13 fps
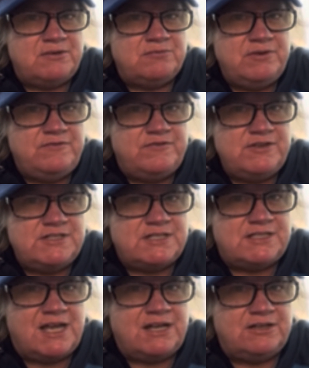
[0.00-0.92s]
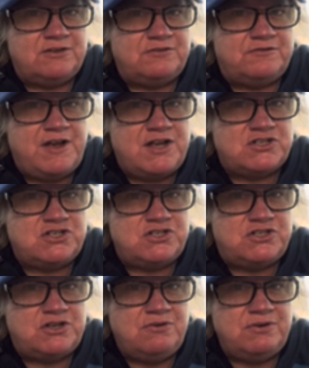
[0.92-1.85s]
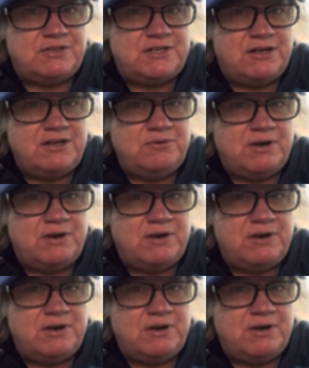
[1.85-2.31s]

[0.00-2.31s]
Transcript: revisit that little fashion show and tell you